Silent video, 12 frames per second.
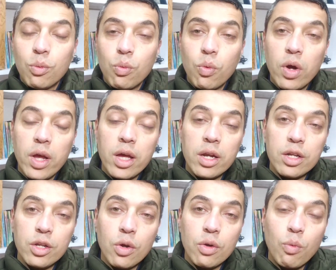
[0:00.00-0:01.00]
where
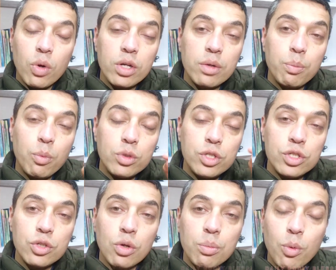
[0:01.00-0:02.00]
your what
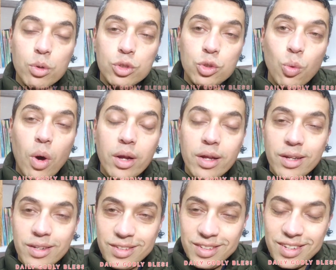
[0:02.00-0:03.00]
position or post you are
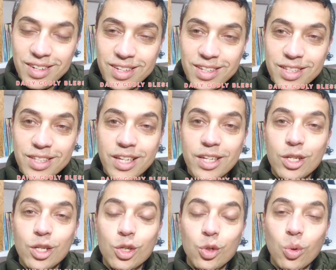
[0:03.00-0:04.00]
in,
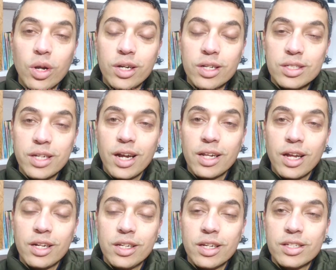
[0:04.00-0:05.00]
then you'll understand
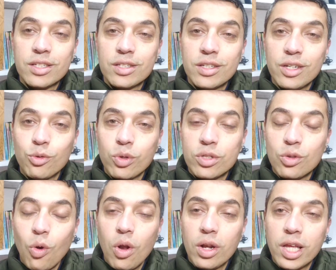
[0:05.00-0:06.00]
that yes, it was
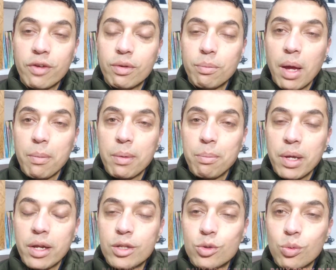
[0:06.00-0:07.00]
all given by my
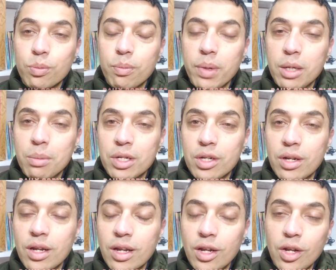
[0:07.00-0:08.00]
parents who made me
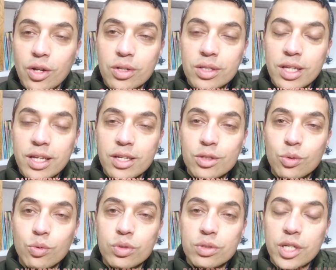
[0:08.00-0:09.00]
learn things,
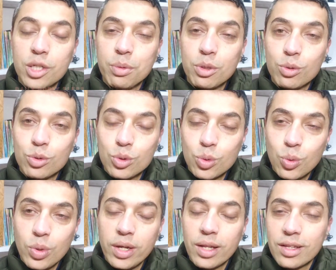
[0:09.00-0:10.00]
who sent me to
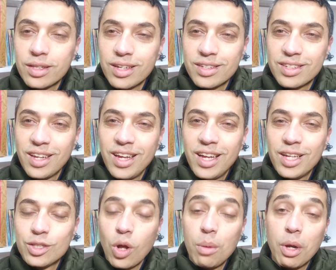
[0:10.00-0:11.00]
school and other things.
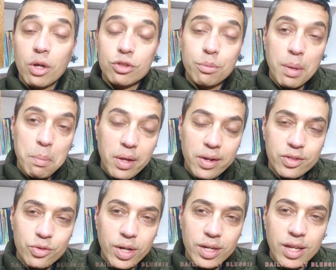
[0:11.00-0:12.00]
It's all because of my
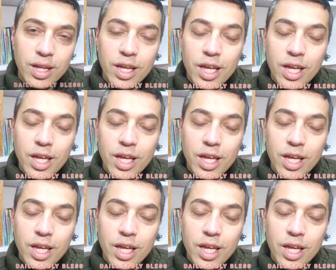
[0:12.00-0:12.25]
parents, right?